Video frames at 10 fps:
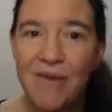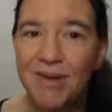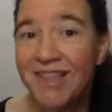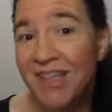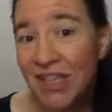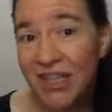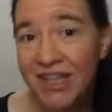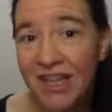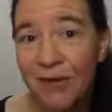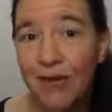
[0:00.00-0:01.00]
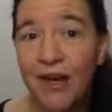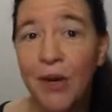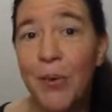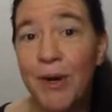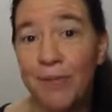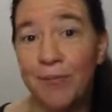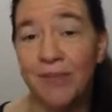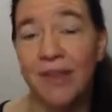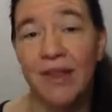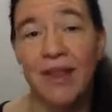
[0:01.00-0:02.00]
But this is just key finding one.
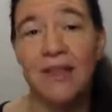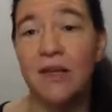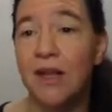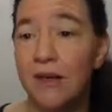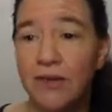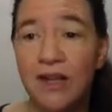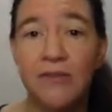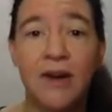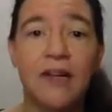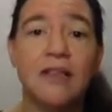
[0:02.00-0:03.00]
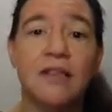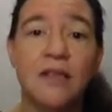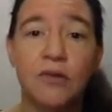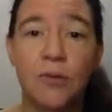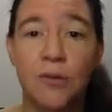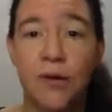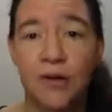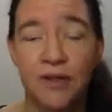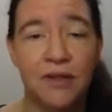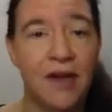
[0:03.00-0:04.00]
There's a lot of key findings in this
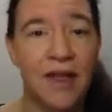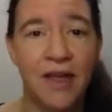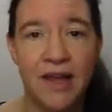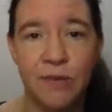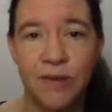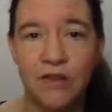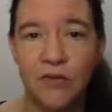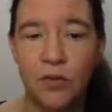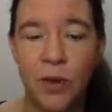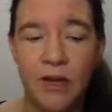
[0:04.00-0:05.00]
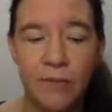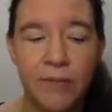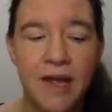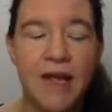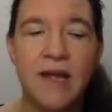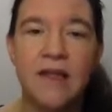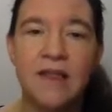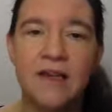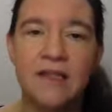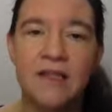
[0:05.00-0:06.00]
report on other aspects of quantum.
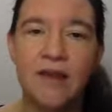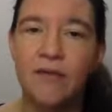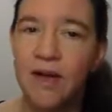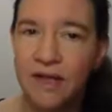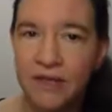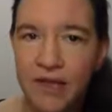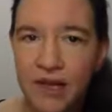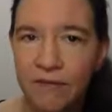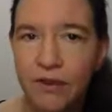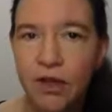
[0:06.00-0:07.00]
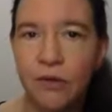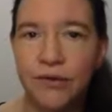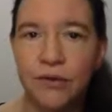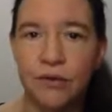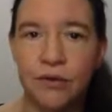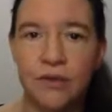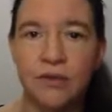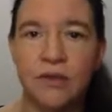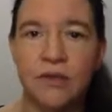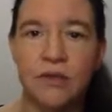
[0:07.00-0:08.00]
There's key finding 10, which also
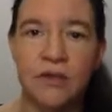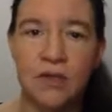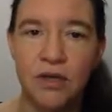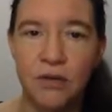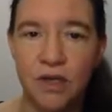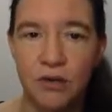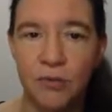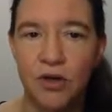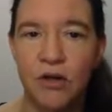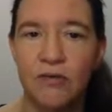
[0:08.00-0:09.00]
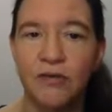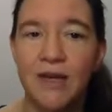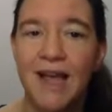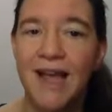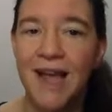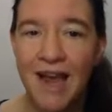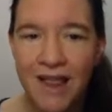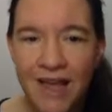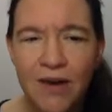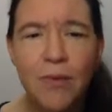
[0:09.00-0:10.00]
concerns security and cryptography,
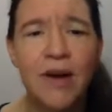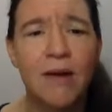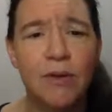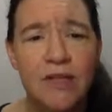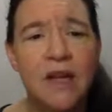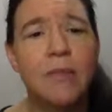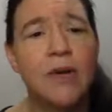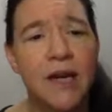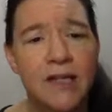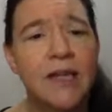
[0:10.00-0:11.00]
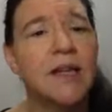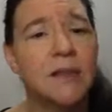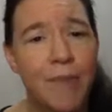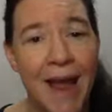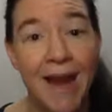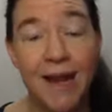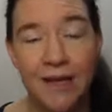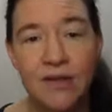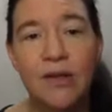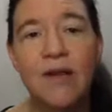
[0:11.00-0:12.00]
and that one I would summarize as panic.
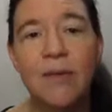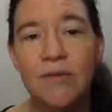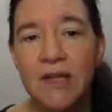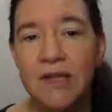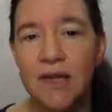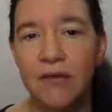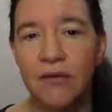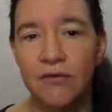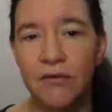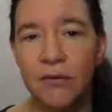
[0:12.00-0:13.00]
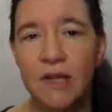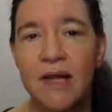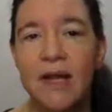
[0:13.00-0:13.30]
So let me read this out in full.